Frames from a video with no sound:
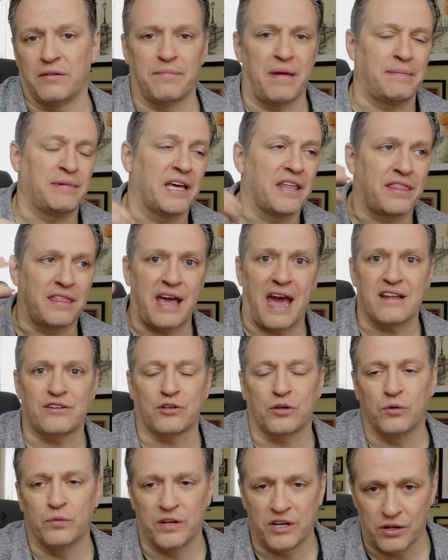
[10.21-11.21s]
maybe a
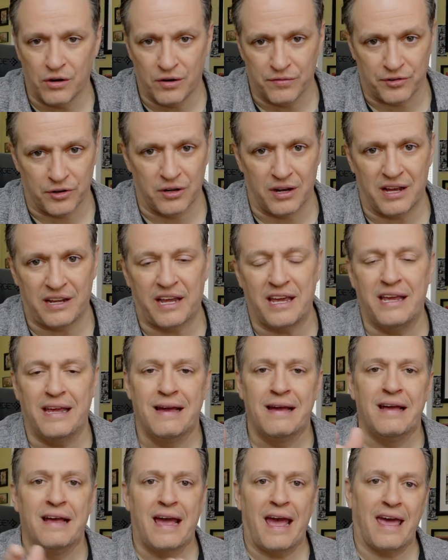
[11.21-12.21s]
theatrical window if you're
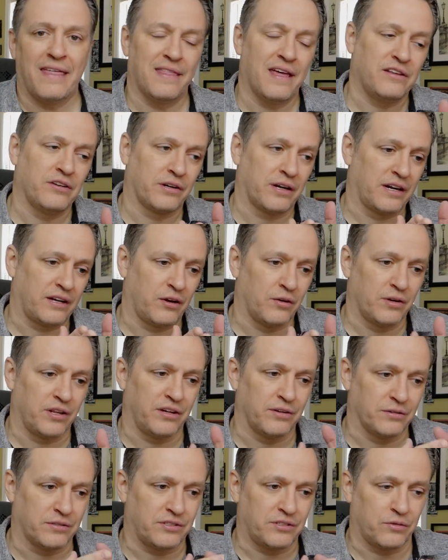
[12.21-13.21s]
lucky, and then you're going to go to
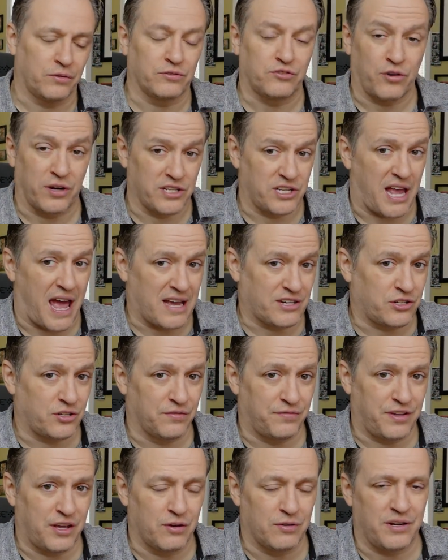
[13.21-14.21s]
your
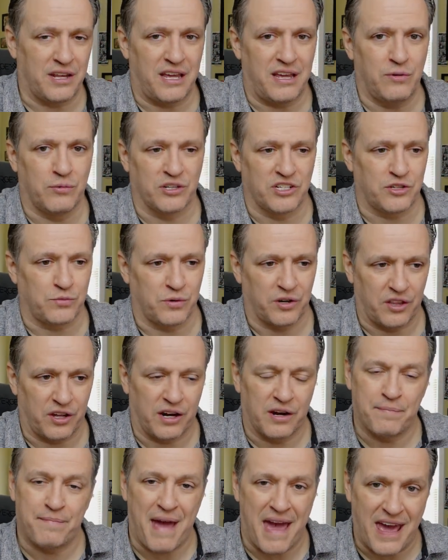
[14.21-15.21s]
transactional VOD, which is where they're
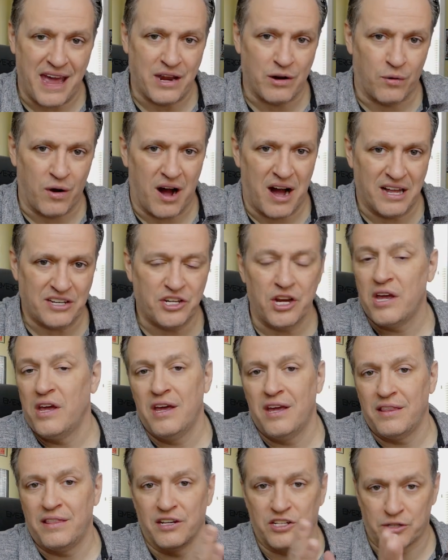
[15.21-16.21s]
going to pay to watch,
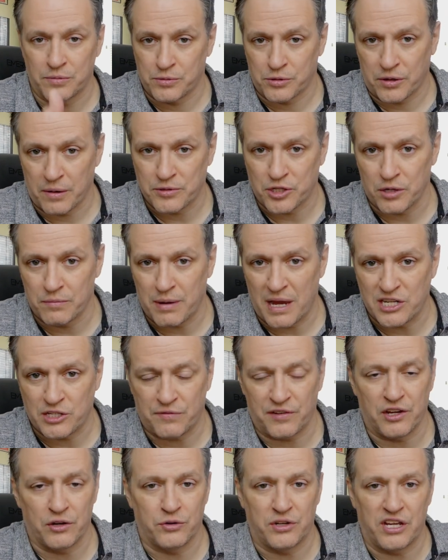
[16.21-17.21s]
the
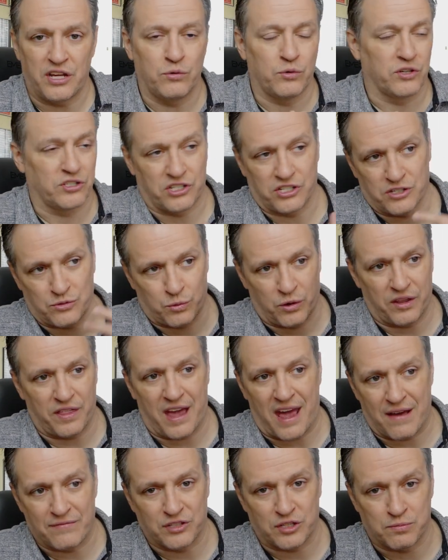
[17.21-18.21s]
subscription-based VOD, which is where
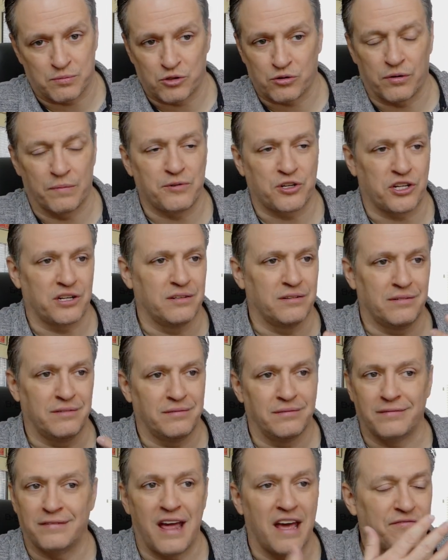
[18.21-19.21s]
they have a
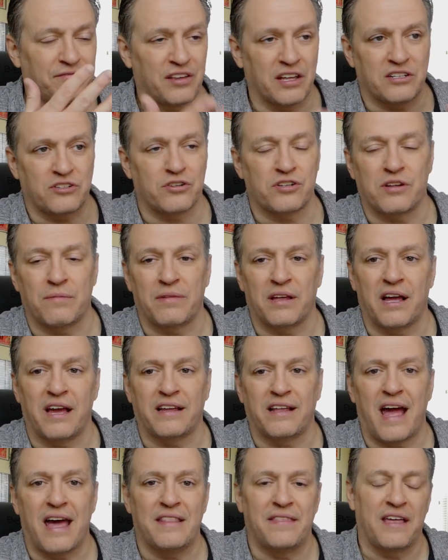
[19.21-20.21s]
subscription Netflix or something
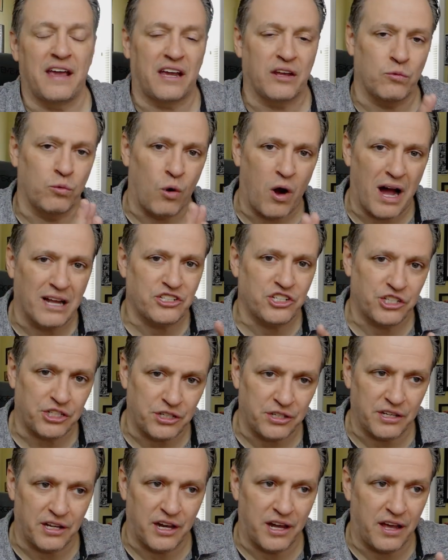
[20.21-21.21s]
like that, and they can
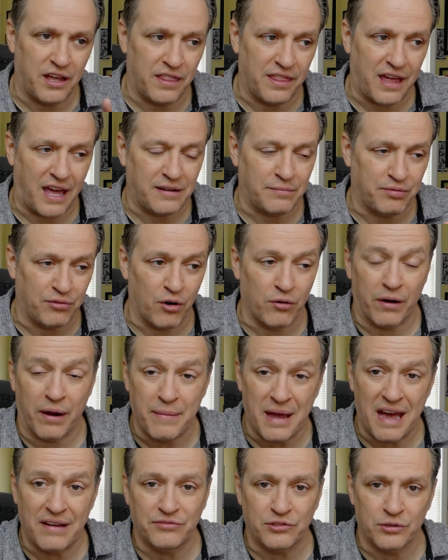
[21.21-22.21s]
watch that
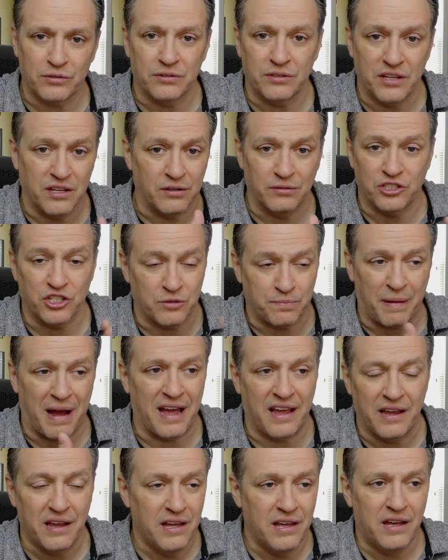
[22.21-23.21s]
program after, you know, just
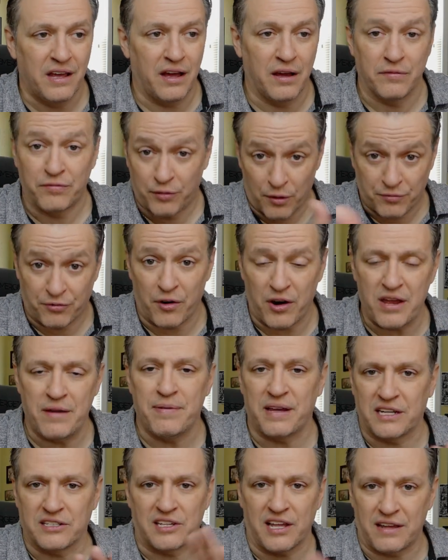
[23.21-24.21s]
by for free
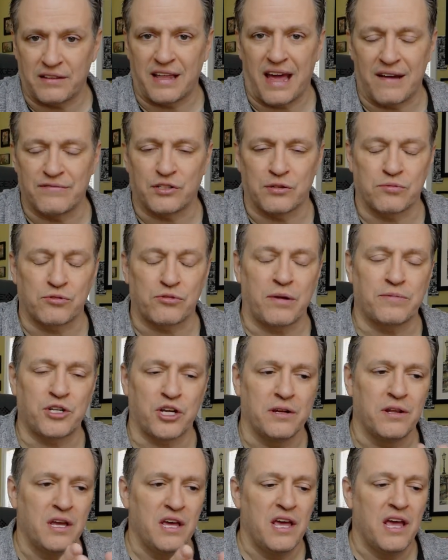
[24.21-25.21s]
because they have a subscription,